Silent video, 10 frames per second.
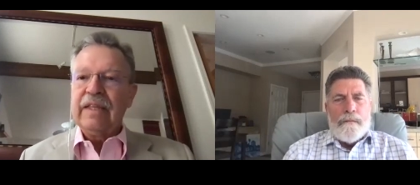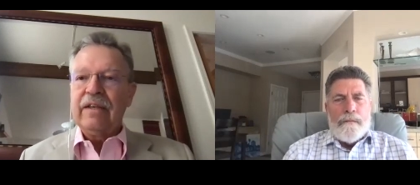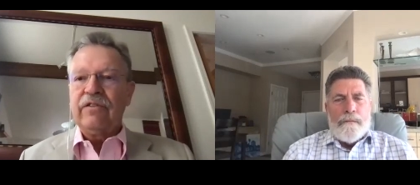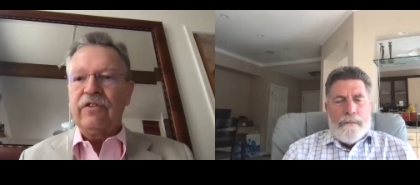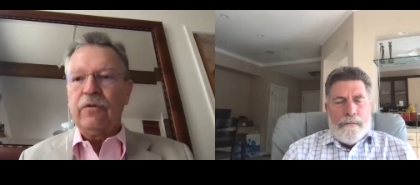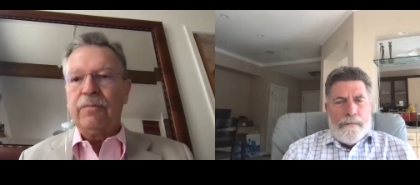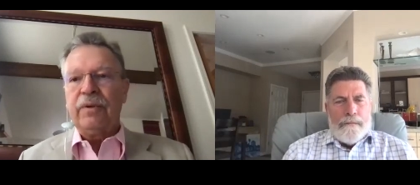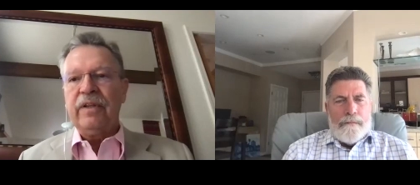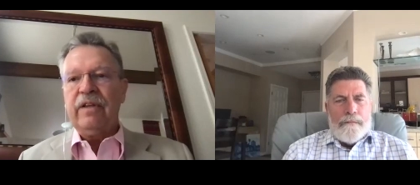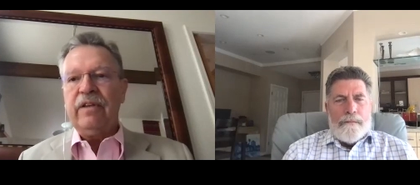Speaker 1: So
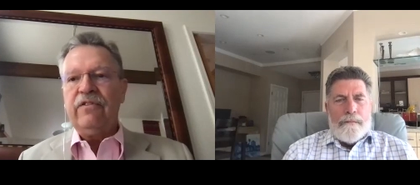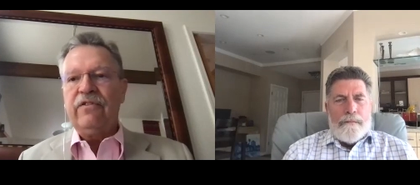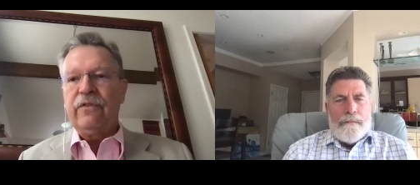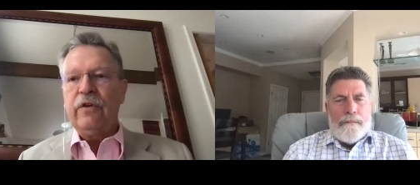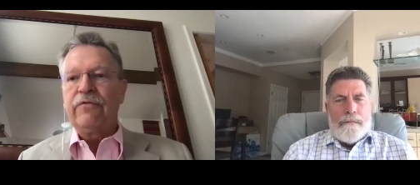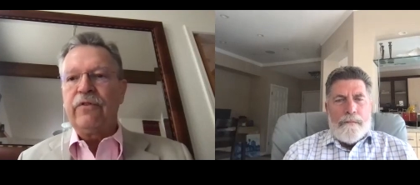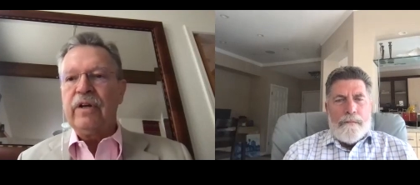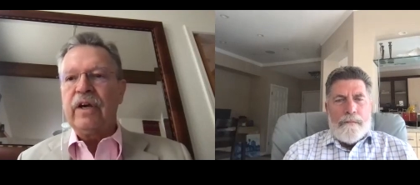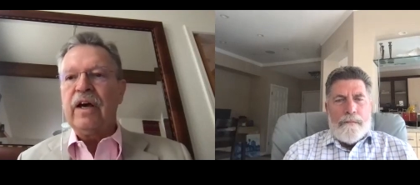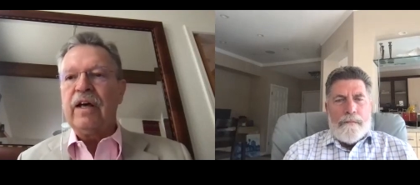please feel free to
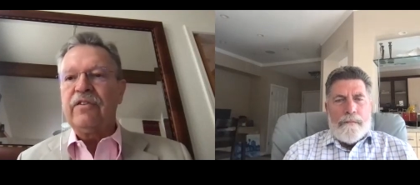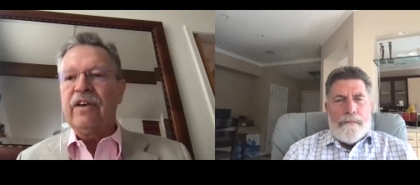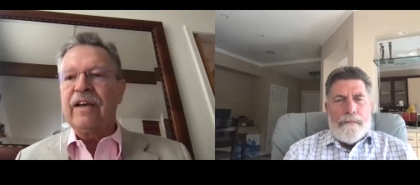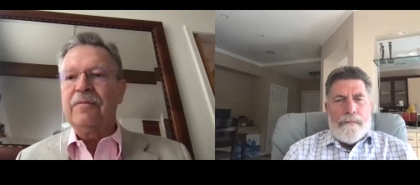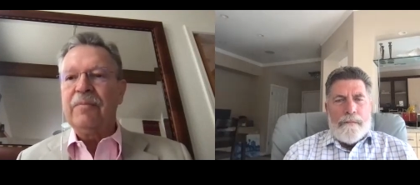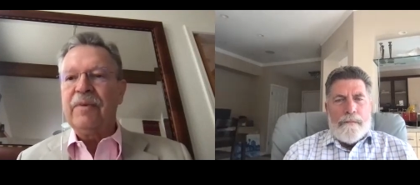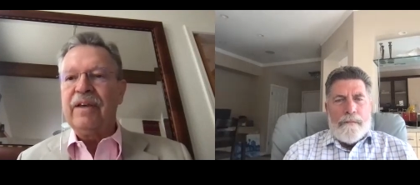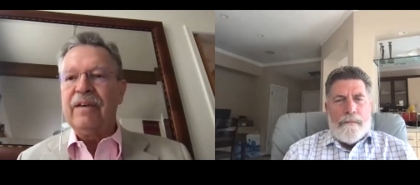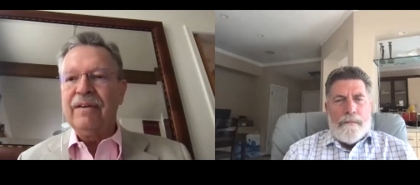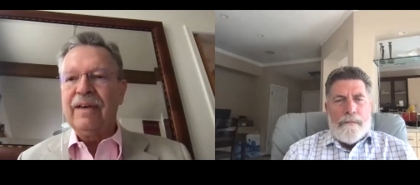contact me at the
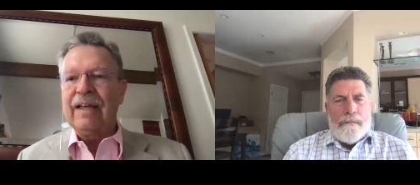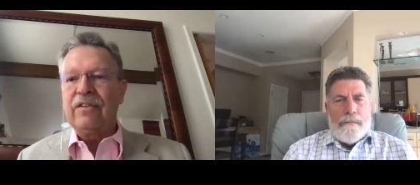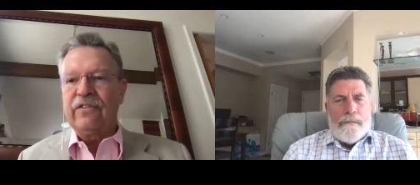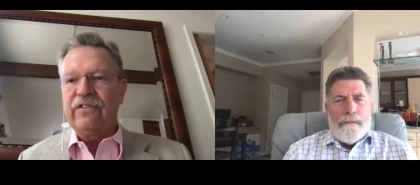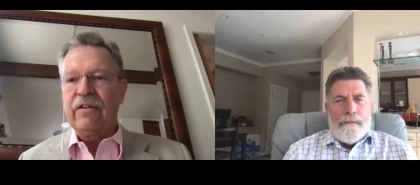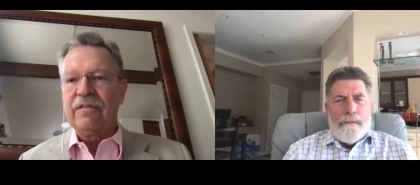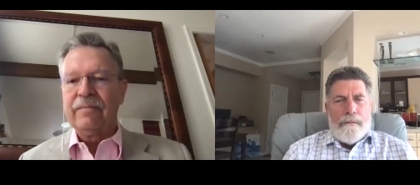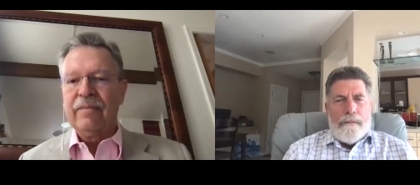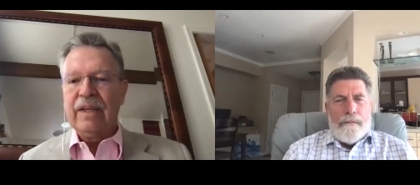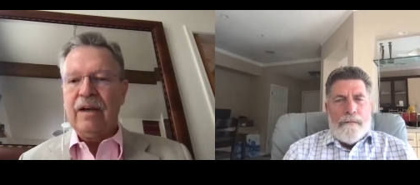center
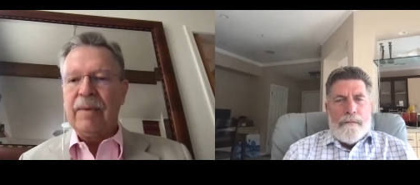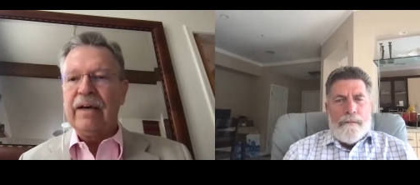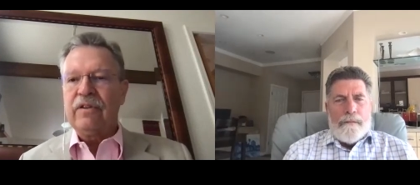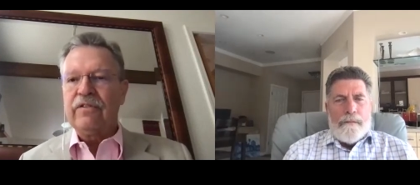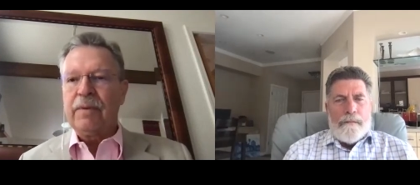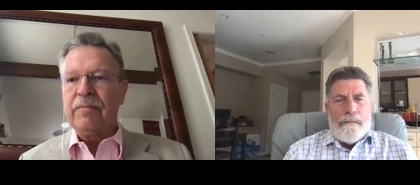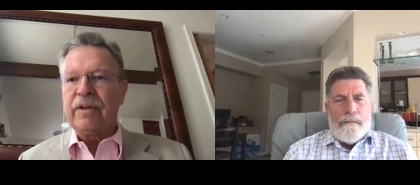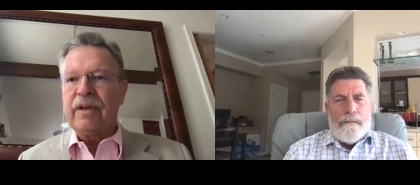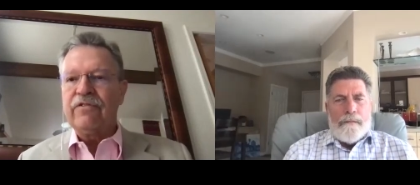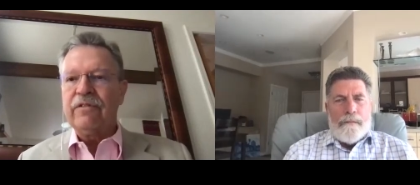about this
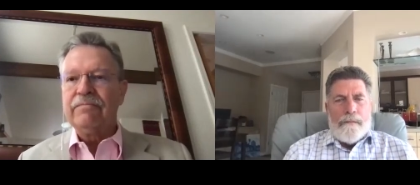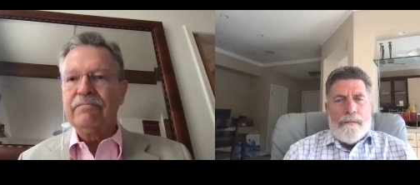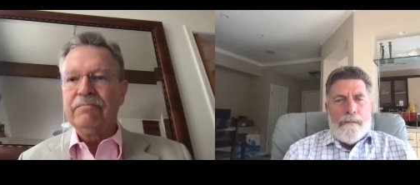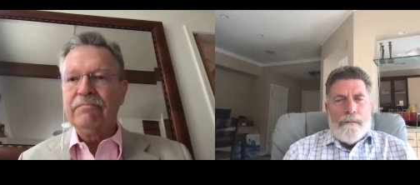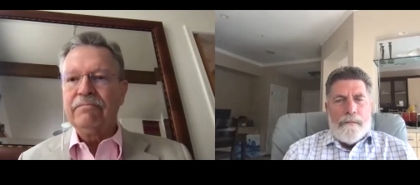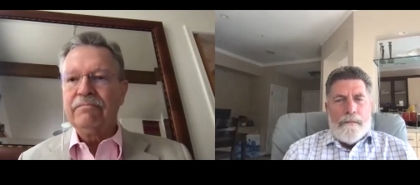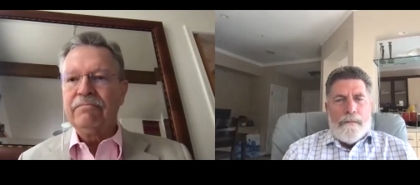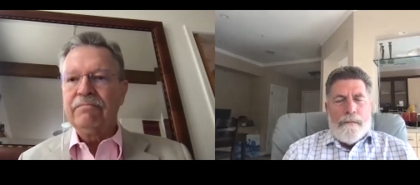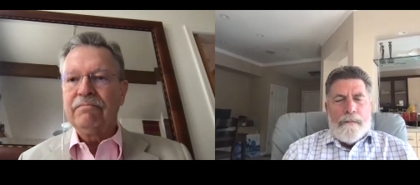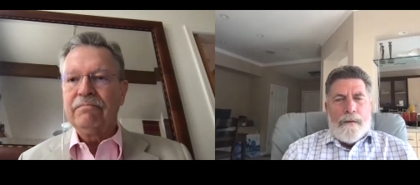publication.
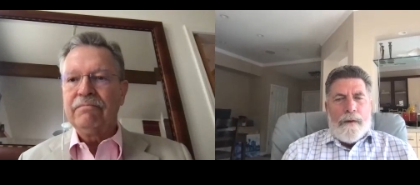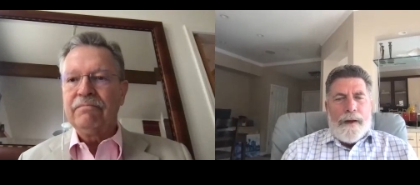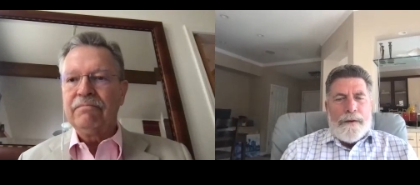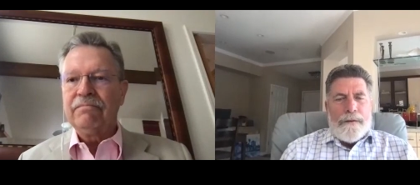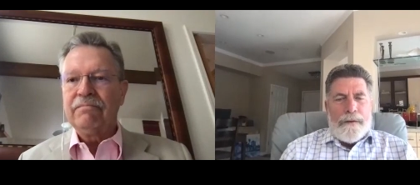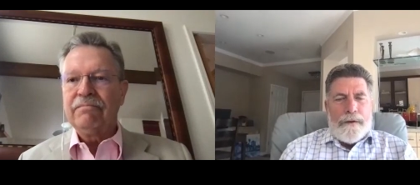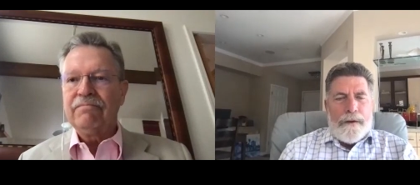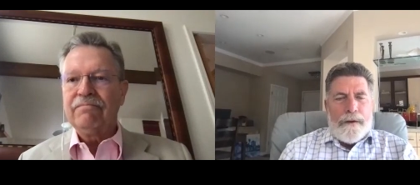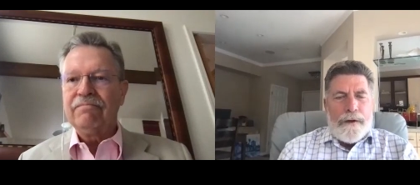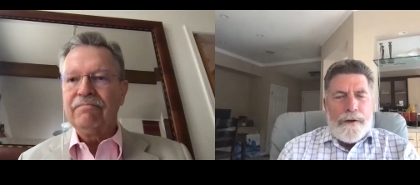
Speaker 2: Great.
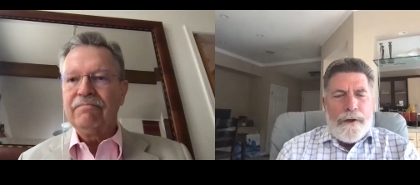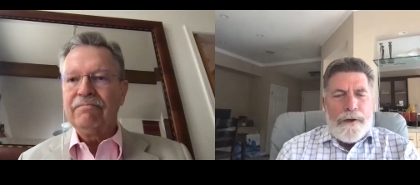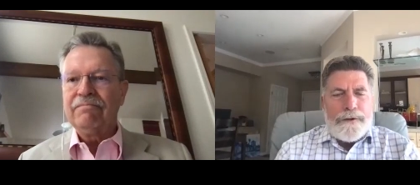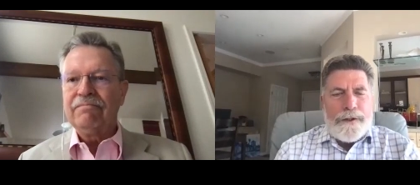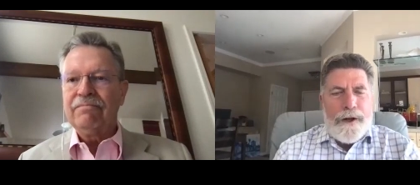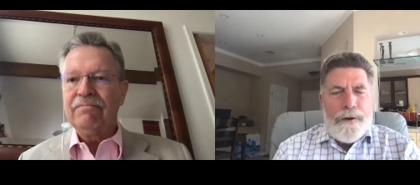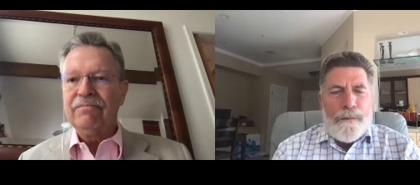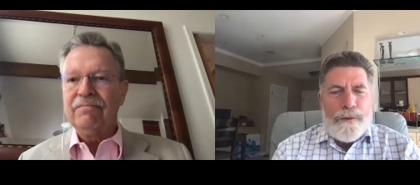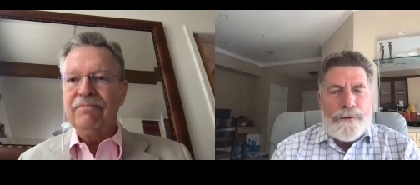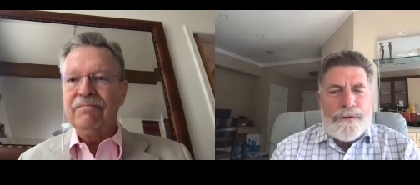A good closing
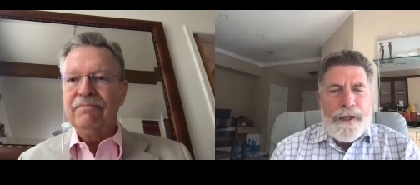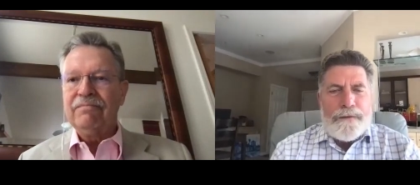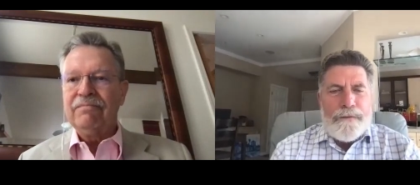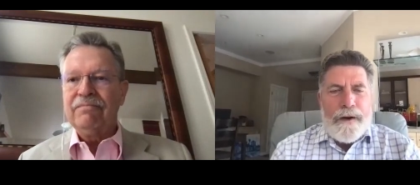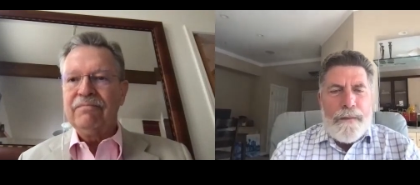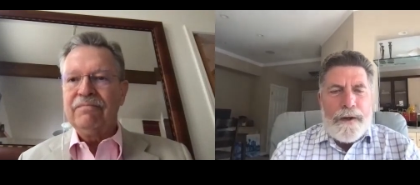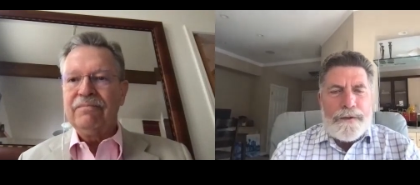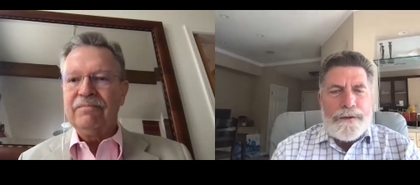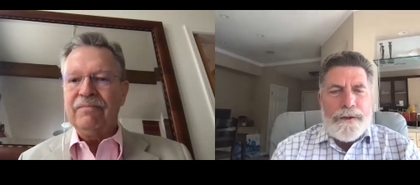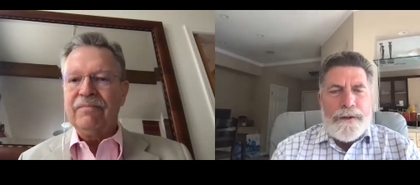note, Bruce. Thanks very
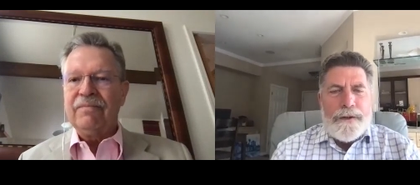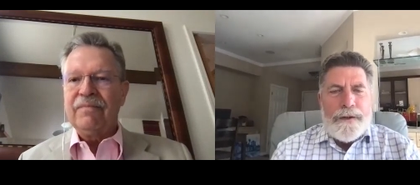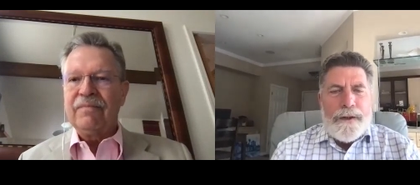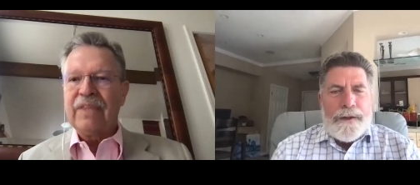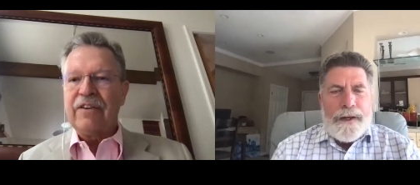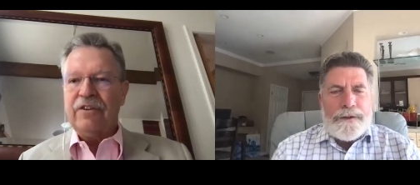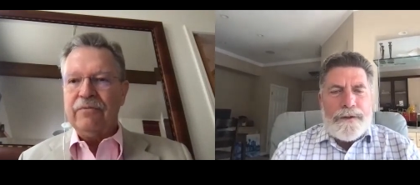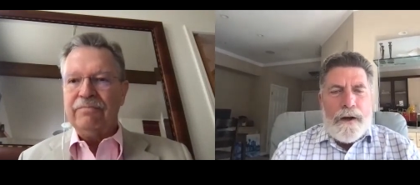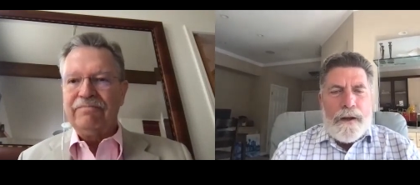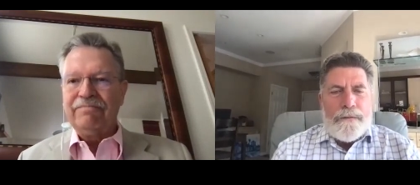much. Thank Thanks you.
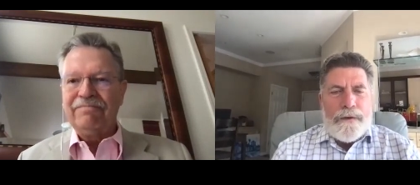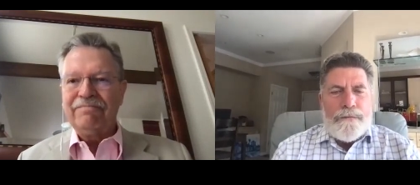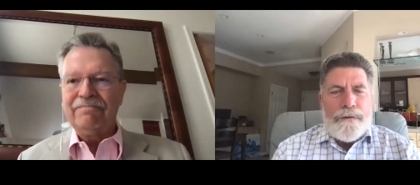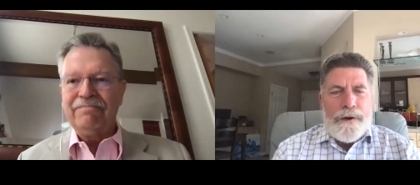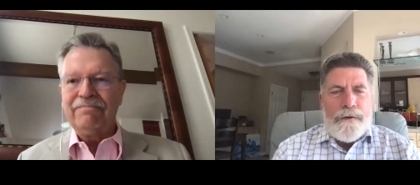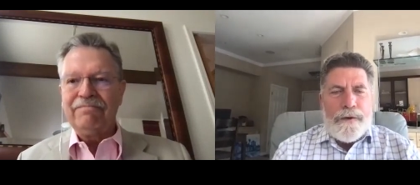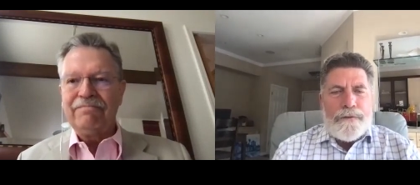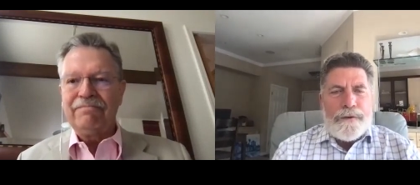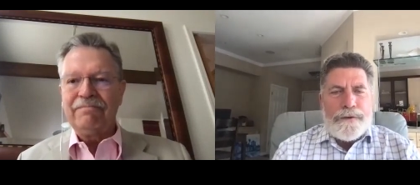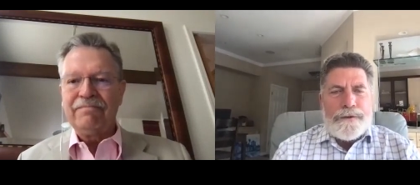to all of you for your
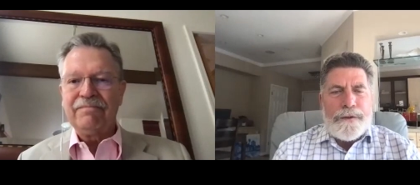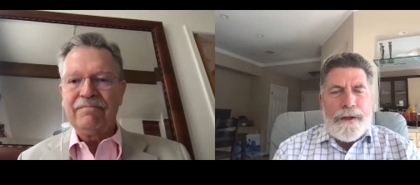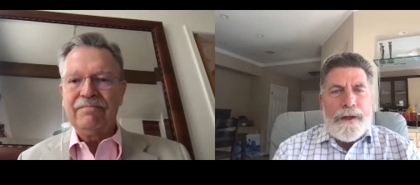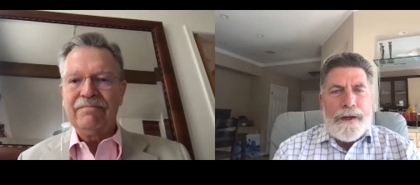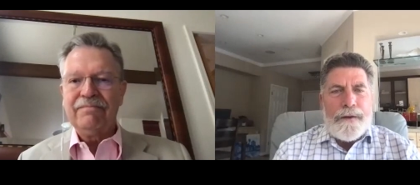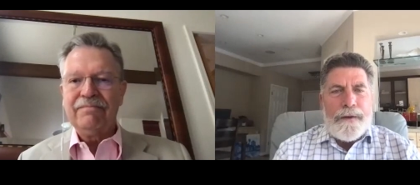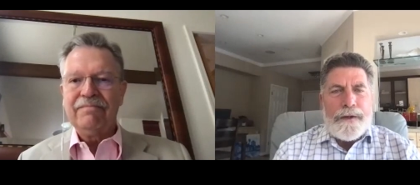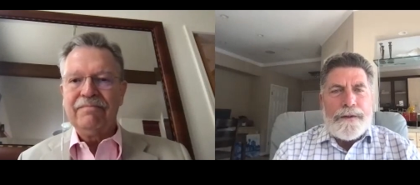interest. And at